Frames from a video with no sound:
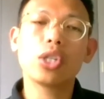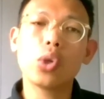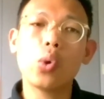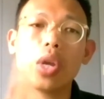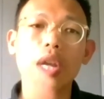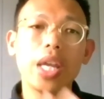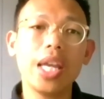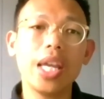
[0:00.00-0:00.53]

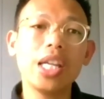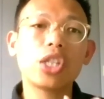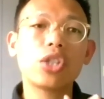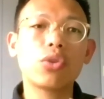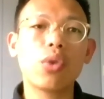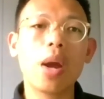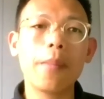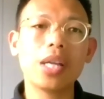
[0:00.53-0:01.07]
So
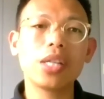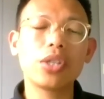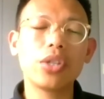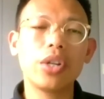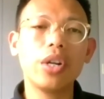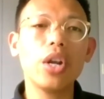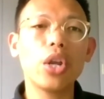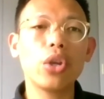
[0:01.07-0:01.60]
each
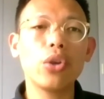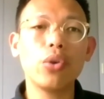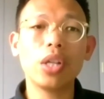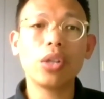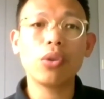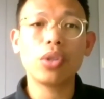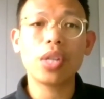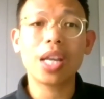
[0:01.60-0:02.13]
trimester, you
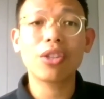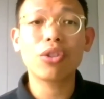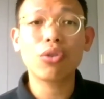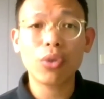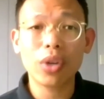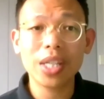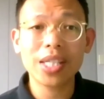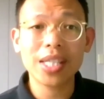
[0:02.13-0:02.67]
need to take
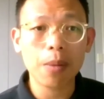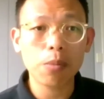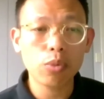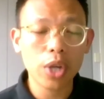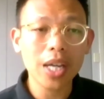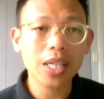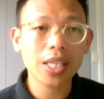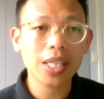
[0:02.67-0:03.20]
three
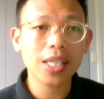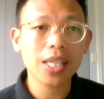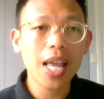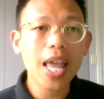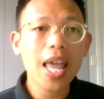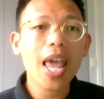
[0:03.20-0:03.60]
subjects.